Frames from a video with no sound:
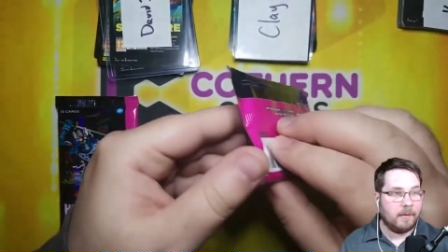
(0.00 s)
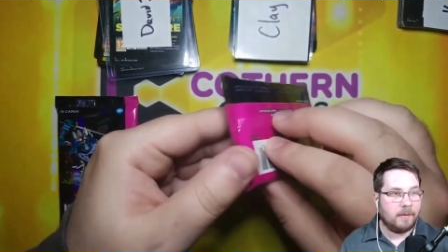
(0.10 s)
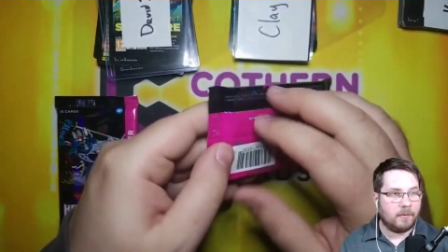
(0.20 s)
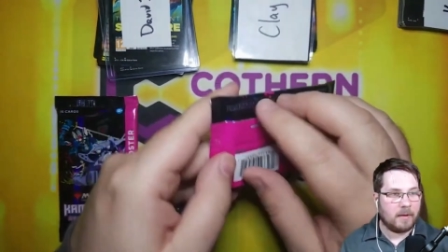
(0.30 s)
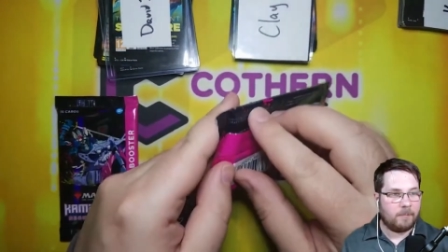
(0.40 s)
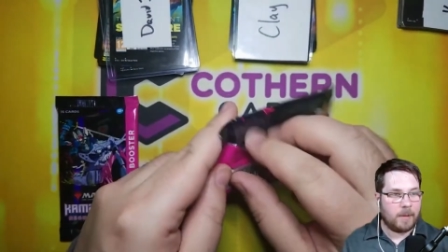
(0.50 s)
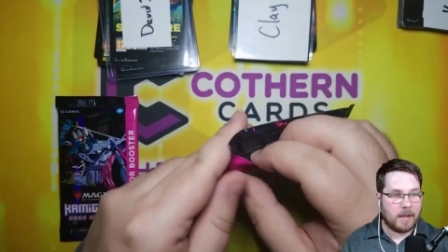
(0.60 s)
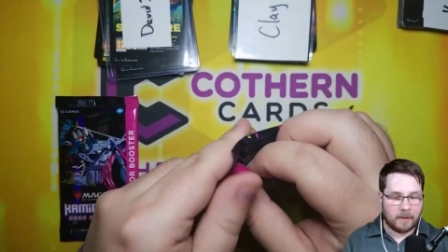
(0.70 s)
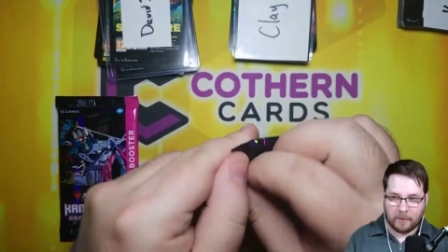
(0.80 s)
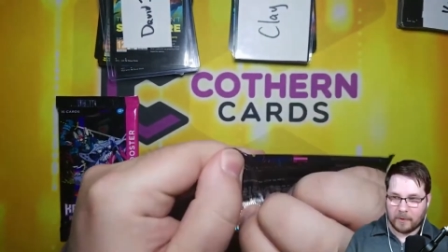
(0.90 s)
of this left
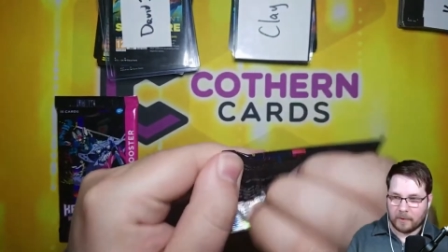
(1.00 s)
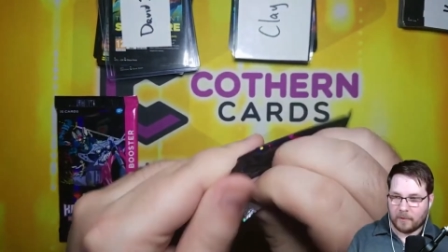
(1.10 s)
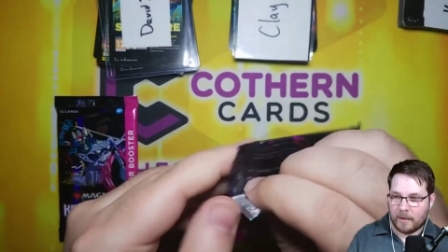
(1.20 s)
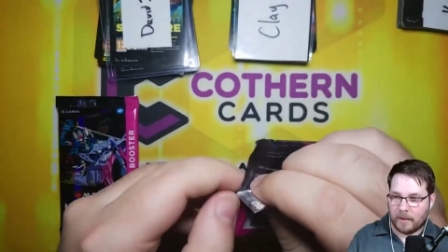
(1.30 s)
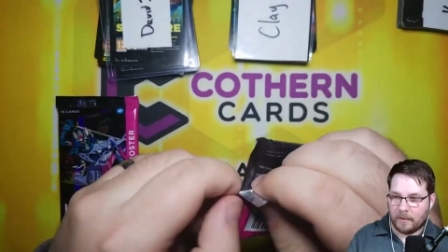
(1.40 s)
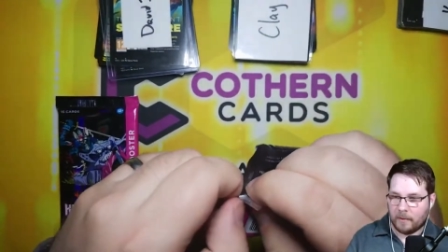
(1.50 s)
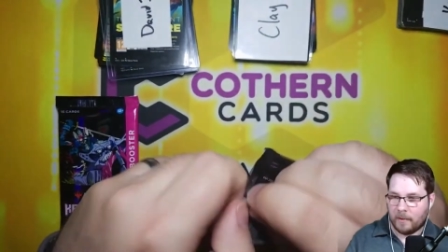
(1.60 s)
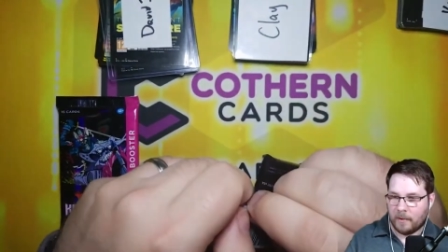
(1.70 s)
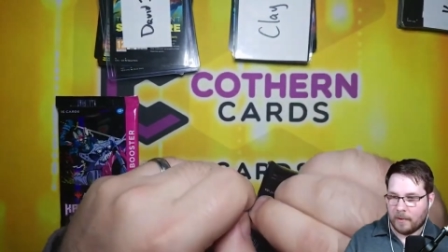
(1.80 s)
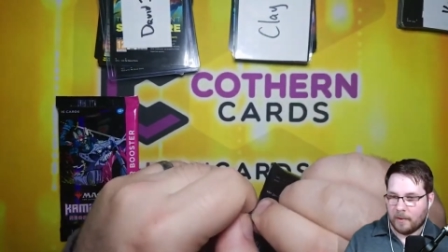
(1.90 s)
pack. Good luck, Clay.
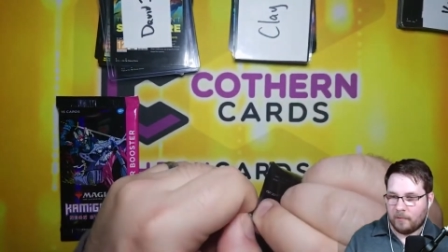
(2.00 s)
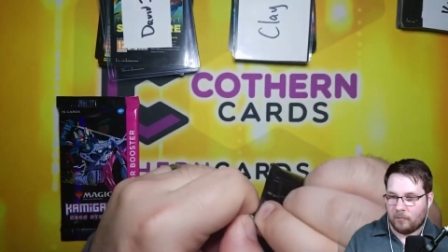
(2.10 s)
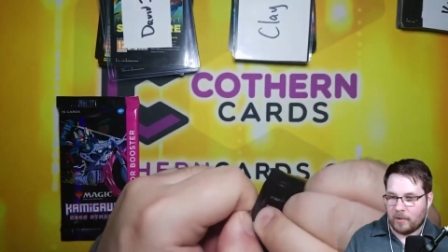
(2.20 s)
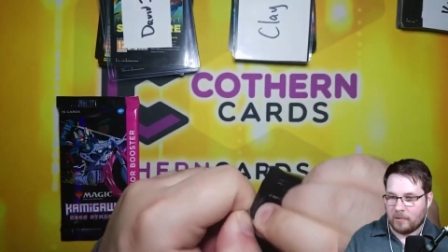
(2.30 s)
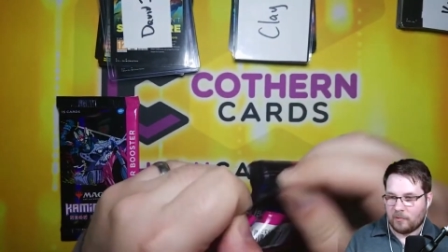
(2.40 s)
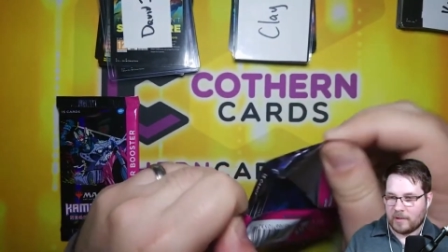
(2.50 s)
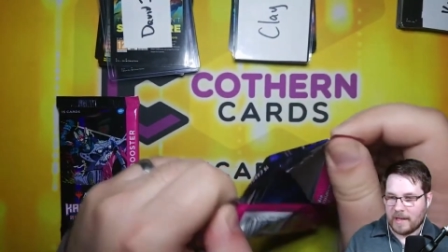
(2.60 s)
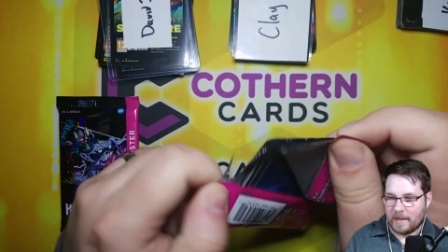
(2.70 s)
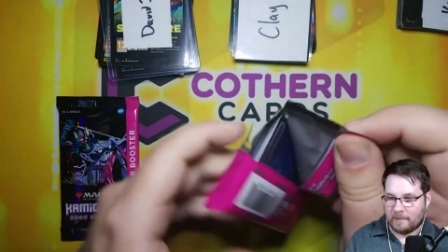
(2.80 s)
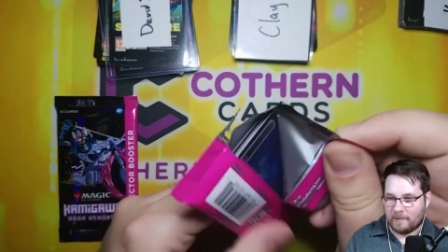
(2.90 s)
Jin
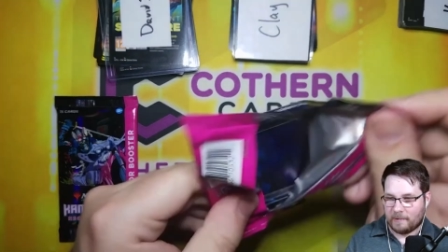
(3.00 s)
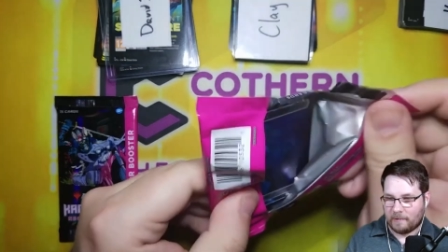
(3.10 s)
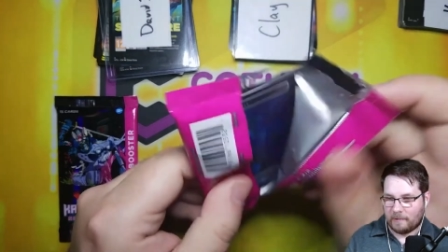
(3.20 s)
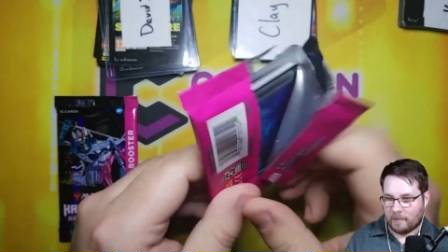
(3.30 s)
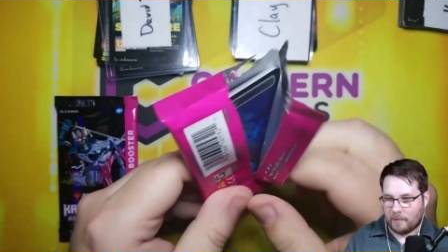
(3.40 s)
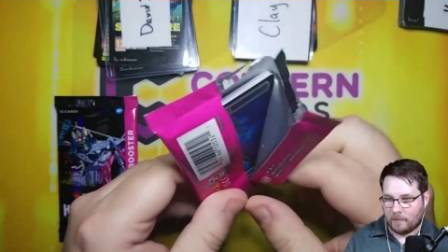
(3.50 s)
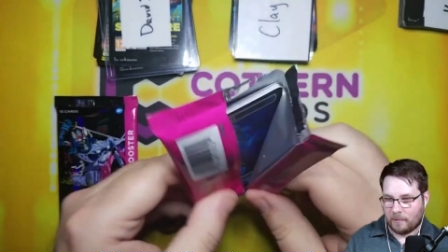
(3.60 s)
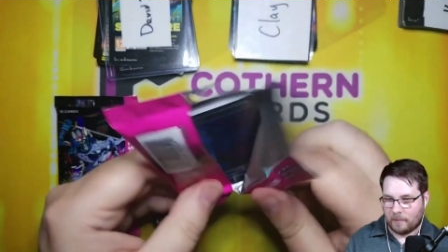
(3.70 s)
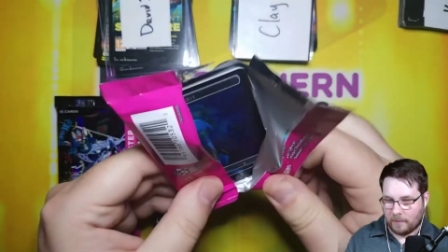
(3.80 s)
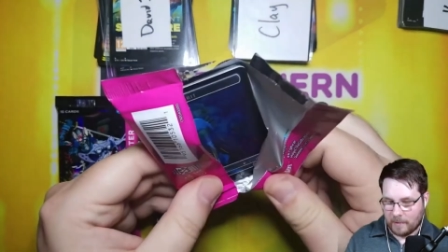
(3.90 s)
Jitaxis.
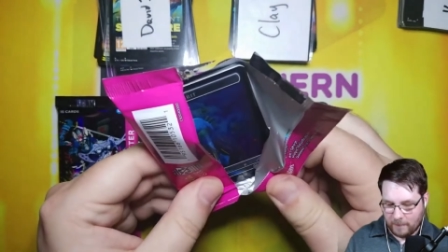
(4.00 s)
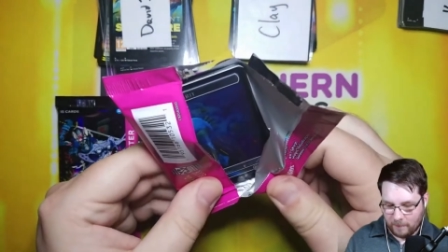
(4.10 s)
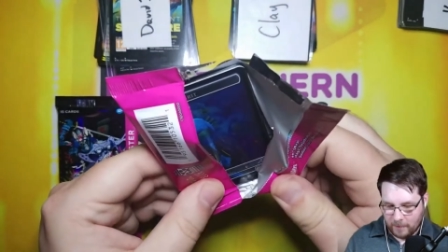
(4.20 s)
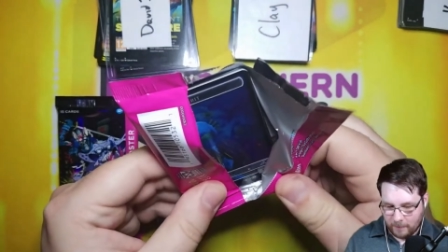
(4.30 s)
Thank you very